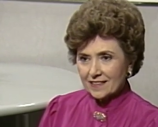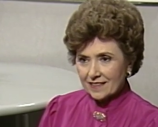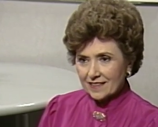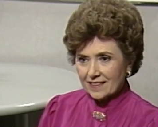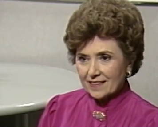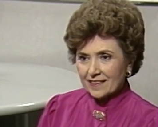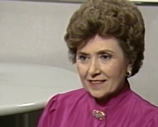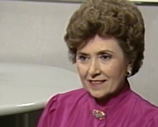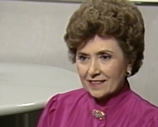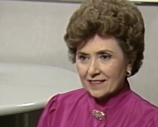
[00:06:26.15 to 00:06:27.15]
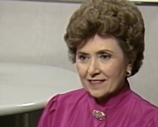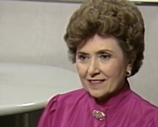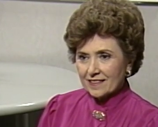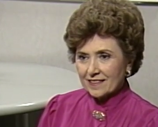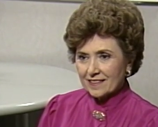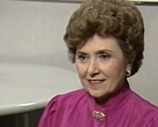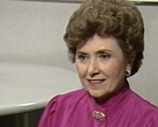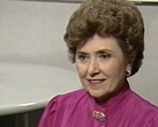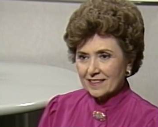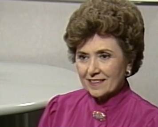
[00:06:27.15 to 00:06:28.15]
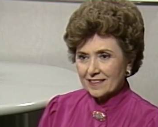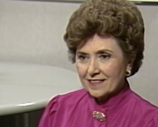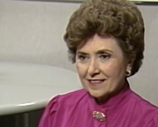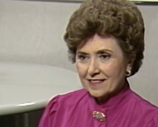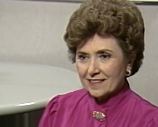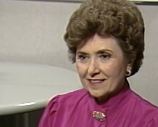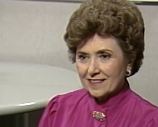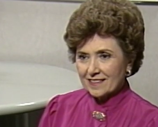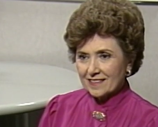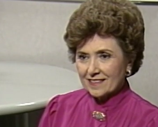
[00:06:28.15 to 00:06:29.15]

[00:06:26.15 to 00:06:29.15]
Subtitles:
(silence)